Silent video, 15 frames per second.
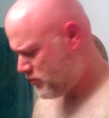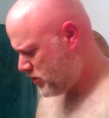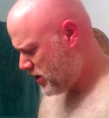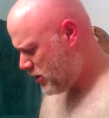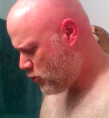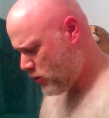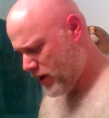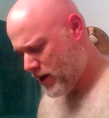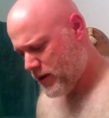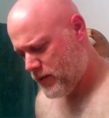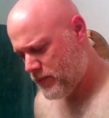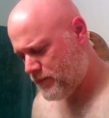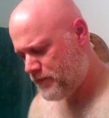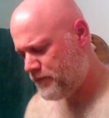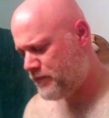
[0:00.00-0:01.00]
pretty quick.
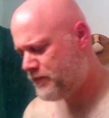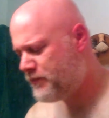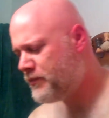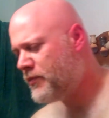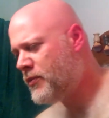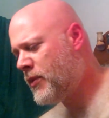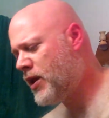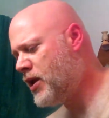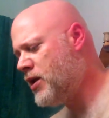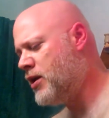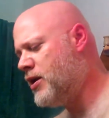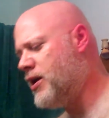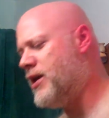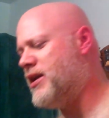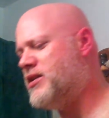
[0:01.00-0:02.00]

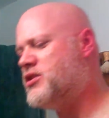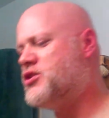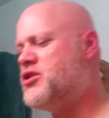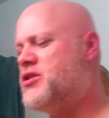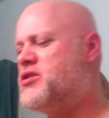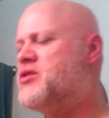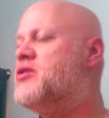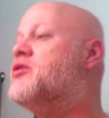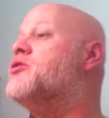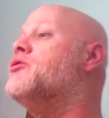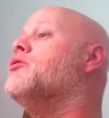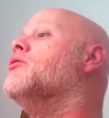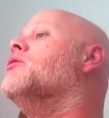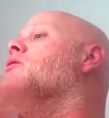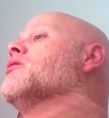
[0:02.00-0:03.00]
And it's just
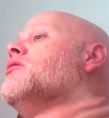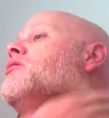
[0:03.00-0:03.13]
too